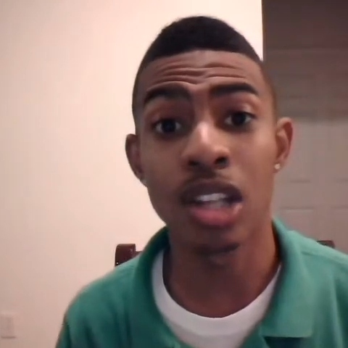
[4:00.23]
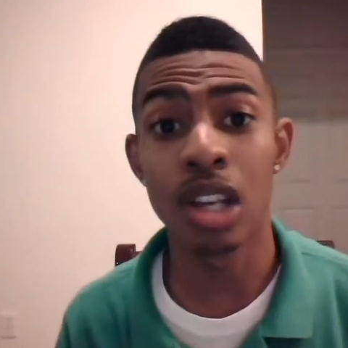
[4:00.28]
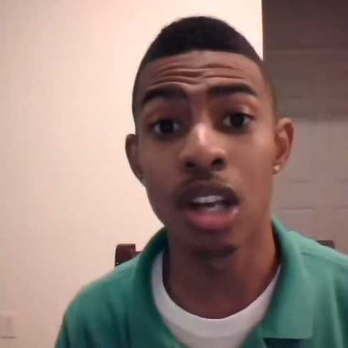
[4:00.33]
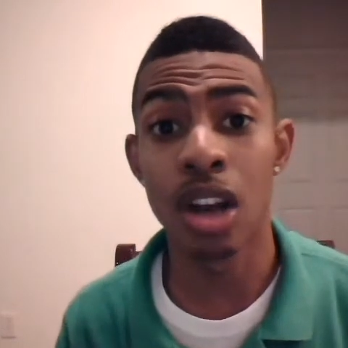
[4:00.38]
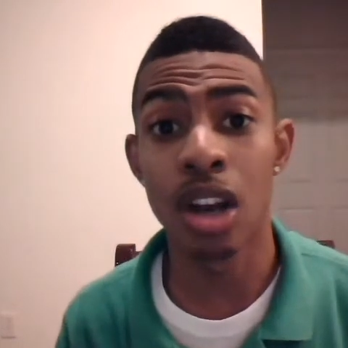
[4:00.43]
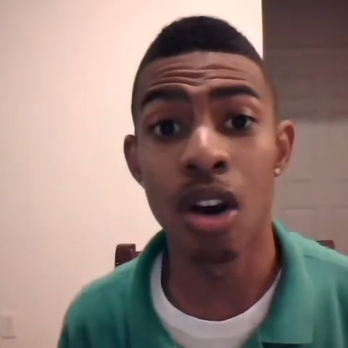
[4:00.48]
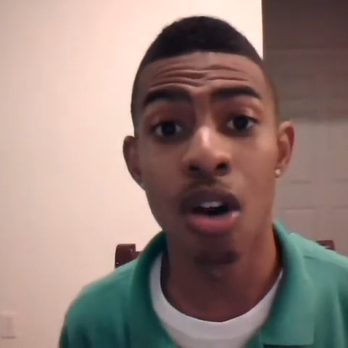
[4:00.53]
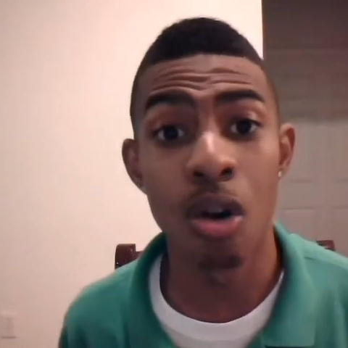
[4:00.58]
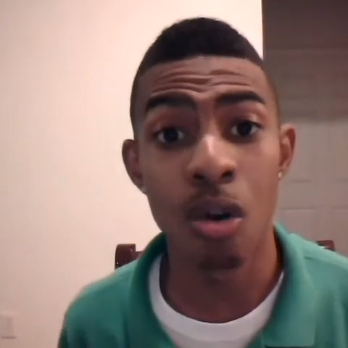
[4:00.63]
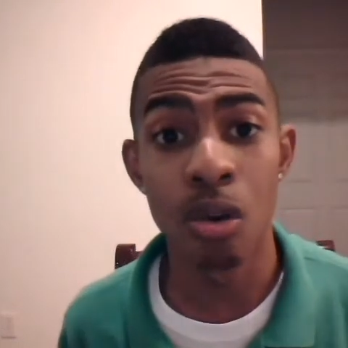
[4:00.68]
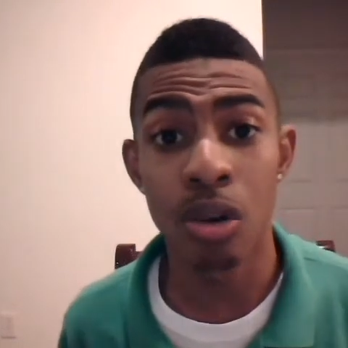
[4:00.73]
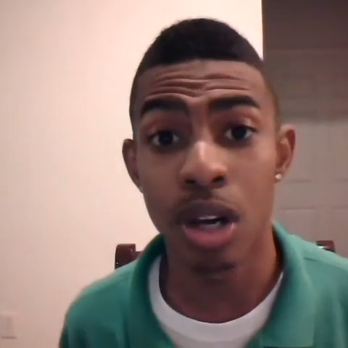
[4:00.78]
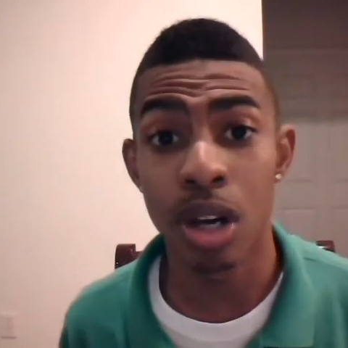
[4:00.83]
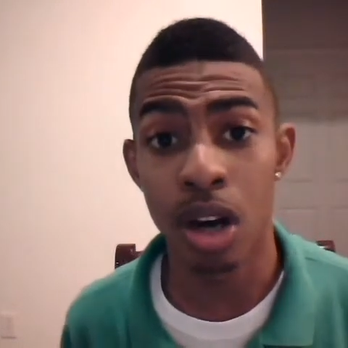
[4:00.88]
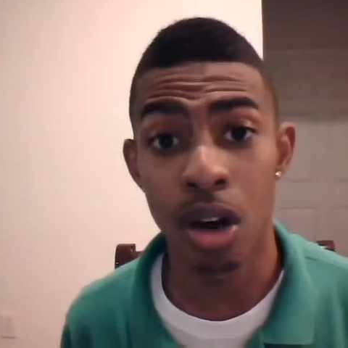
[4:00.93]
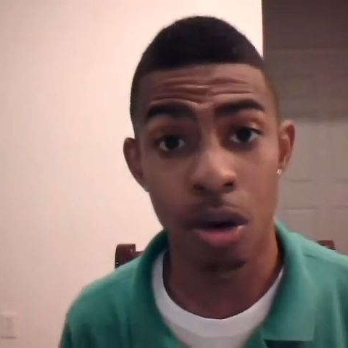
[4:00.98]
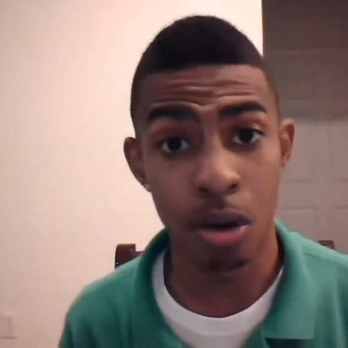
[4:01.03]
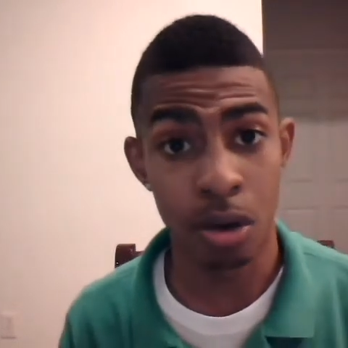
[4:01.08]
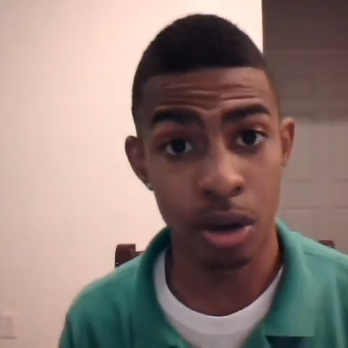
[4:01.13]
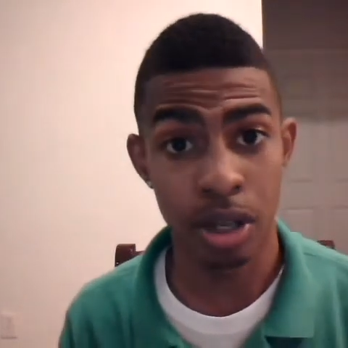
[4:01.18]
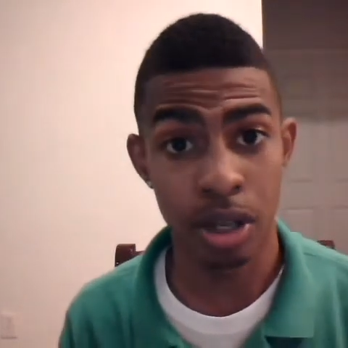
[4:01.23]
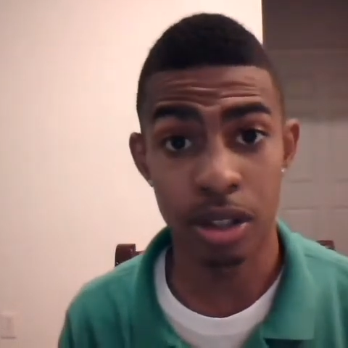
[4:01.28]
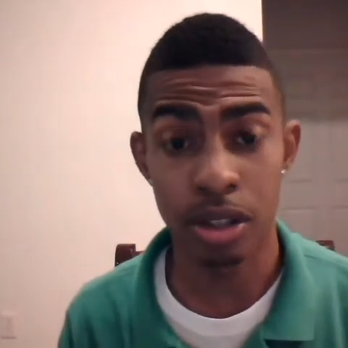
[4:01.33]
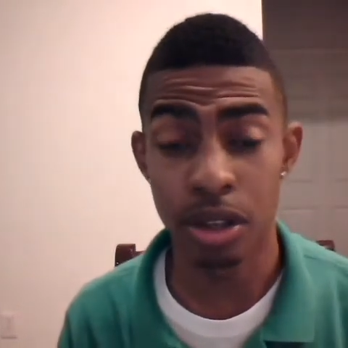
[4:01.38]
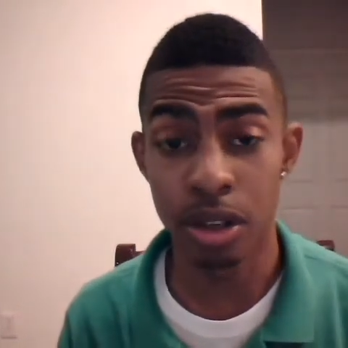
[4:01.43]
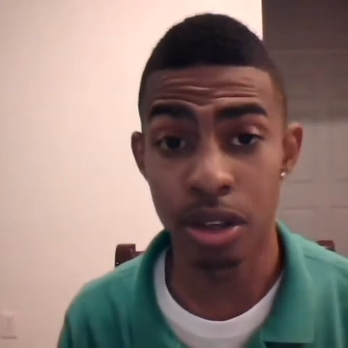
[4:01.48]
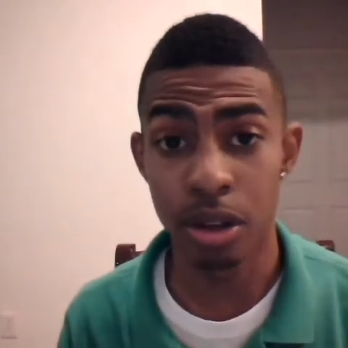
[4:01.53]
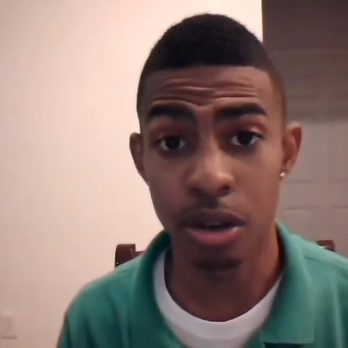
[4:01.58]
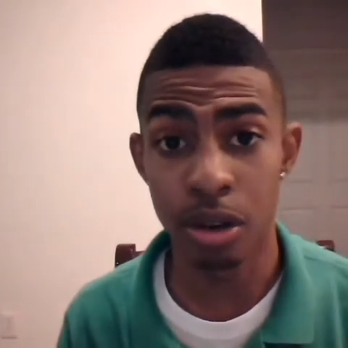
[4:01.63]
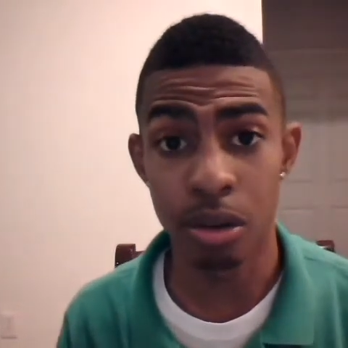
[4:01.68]
are long gone,
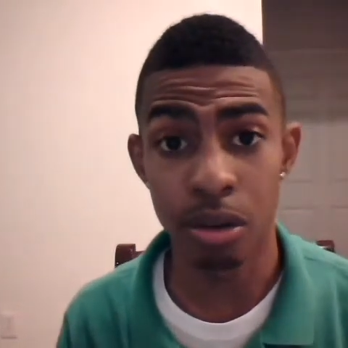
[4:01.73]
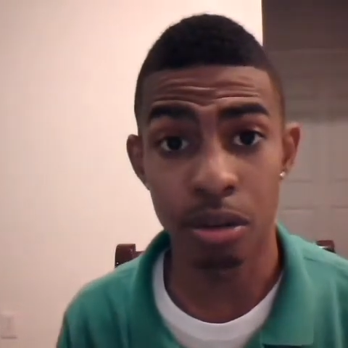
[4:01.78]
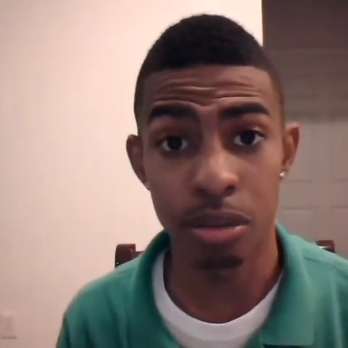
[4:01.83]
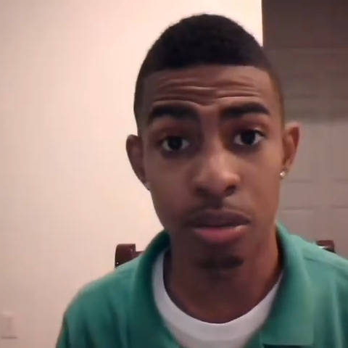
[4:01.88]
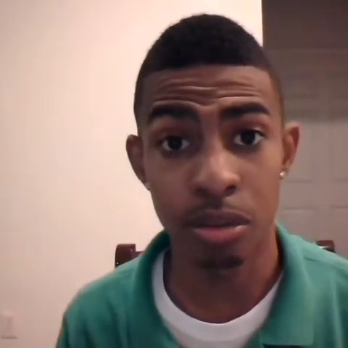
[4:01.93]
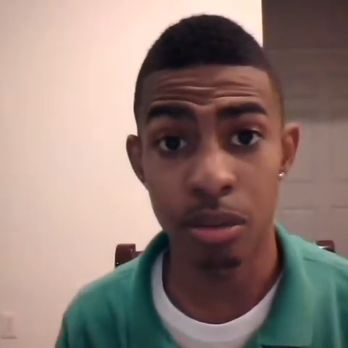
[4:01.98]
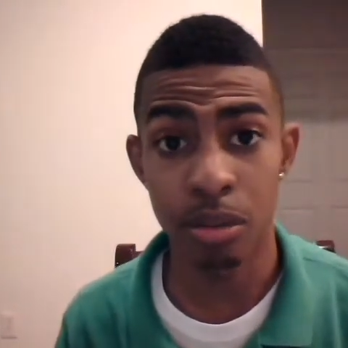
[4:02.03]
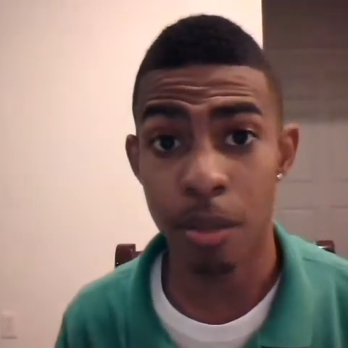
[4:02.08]
you know.